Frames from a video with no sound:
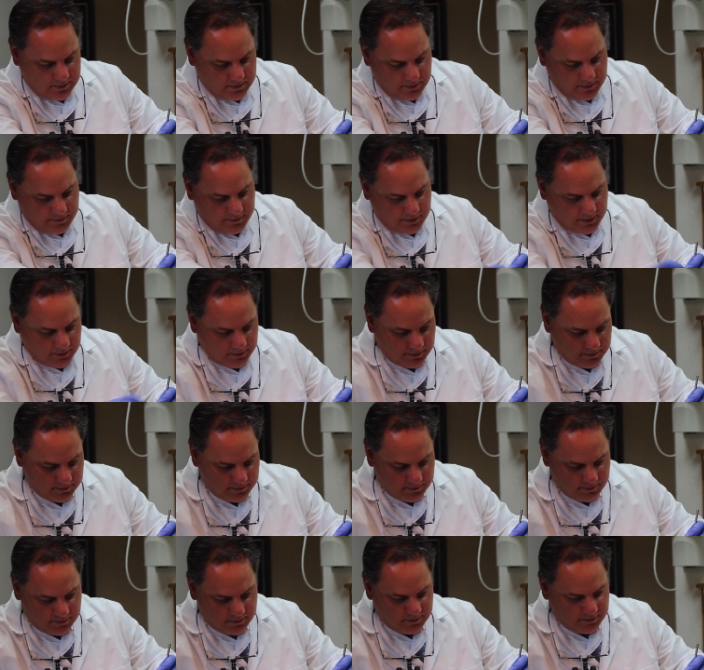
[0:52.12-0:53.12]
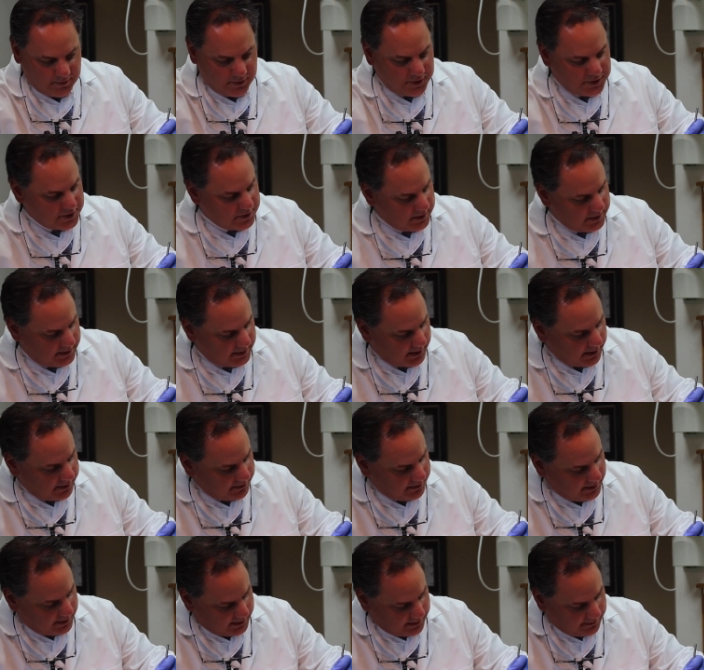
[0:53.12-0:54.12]
will feel virtually
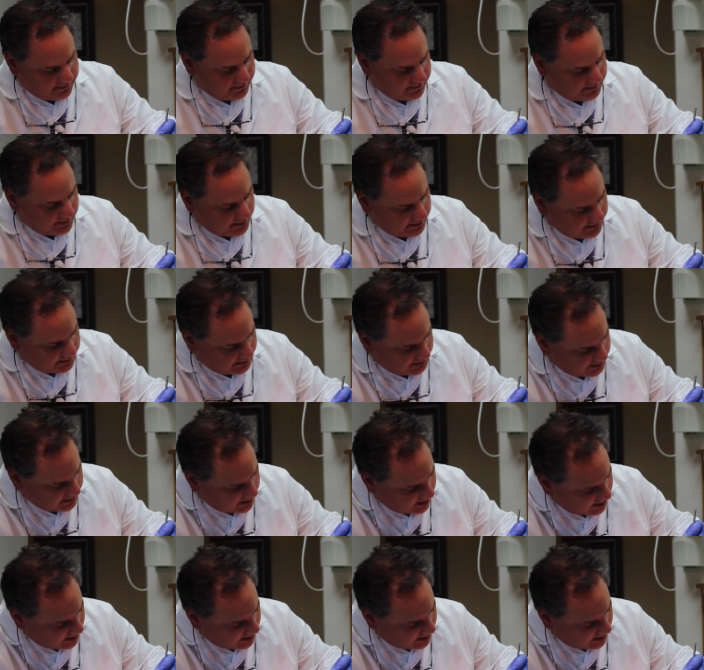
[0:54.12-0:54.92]
nothing, if nothing at